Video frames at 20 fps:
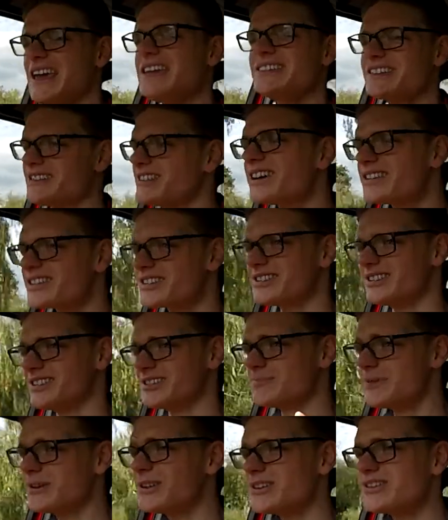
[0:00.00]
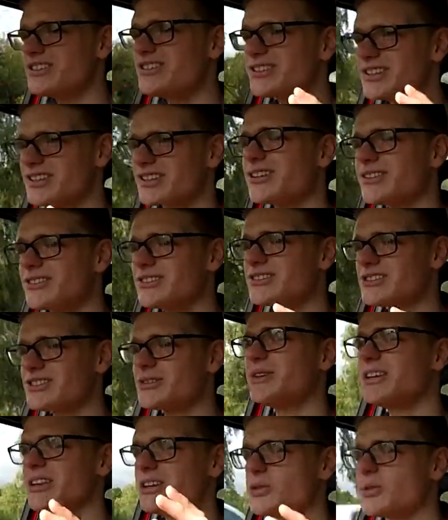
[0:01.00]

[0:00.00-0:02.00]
it doesn't, because you can't do it